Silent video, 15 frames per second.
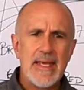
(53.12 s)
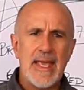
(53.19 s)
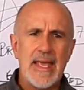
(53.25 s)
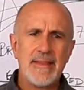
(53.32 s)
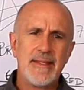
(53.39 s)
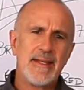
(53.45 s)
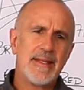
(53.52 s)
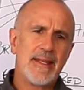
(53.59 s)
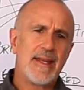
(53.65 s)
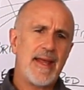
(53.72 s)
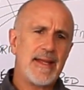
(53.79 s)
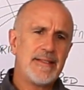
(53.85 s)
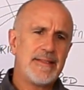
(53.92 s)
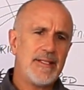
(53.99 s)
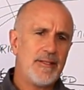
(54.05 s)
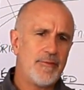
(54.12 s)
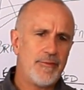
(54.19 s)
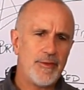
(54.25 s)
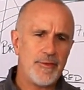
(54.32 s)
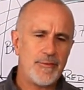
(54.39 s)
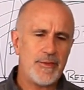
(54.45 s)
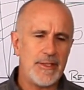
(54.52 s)
And then in the
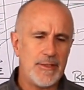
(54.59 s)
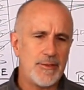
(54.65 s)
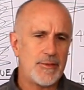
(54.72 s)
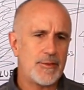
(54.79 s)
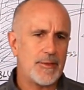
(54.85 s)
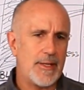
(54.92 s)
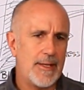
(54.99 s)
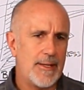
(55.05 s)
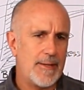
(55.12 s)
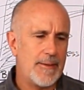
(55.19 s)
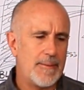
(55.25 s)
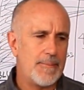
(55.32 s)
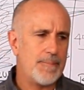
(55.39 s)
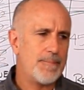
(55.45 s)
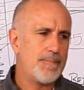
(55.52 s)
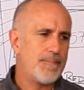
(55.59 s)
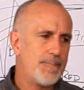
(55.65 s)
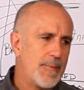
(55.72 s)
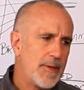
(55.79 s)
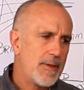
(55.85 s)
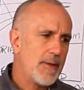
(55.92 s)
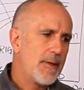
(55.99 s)
1950s,
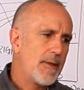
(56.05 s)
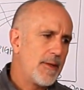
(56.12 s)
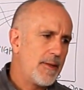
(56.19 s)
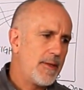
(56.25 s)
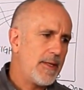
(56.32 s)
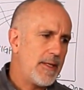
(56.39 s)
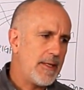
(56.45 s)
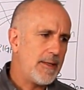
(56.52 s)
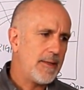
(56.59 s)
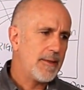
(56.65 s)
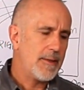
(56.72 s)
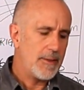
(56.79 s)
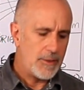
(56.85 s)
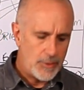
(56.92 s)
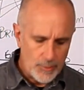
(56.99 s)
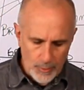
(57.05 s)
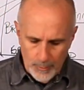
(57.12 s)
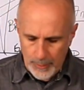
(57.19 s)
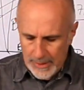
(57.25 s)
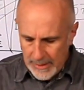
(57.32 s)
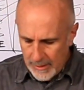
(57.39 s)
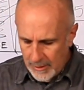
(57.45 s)
the
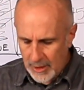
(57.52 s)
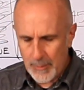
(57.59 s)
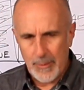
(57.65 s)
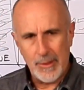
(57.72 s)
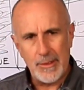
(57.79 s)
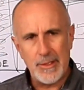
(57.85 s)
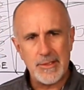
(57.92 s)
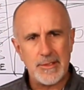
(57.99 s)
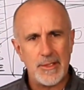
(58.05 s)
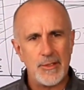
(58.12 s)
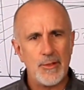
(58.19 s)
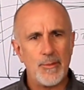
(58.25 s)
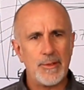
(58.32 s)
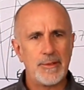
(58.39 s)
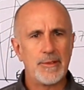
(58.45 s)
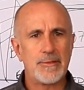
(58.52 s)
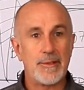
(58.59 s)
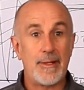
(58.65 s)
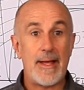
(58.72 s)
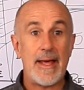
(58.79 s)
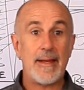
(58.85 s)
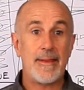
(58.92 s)
European community said, you know what, there's a
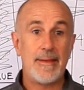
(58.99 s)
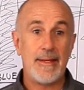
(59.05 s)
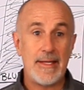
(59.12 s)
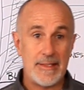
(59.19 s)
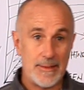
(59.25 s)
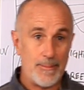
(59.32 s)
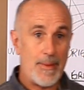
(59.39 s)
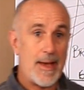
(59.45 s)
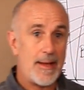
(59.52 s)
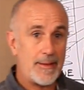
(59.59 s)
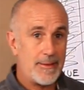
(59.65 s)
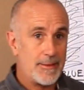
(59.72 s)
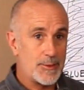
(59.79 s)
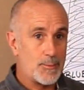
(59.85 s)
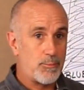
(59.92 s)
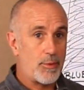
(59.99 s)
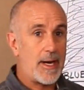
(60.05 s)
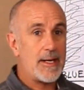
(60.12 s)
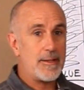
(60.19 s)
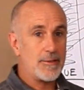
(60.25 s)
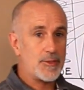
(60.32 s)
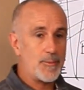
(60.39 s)
lot of things about this
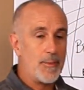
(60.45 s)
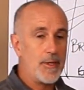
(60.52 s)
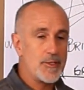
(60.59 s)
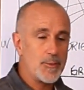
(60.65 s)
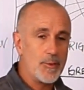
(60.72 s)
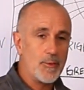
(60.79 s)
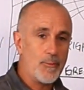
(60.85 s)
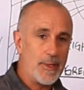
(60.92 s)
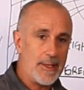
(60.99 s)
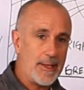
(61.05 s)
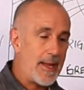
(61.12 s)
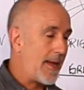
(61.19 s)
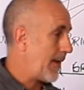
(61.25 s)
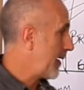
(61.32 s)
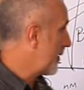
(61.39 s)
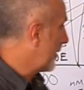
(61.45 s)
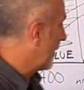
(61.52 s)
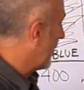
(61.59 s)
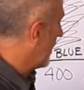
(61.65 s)
brightness measurement we like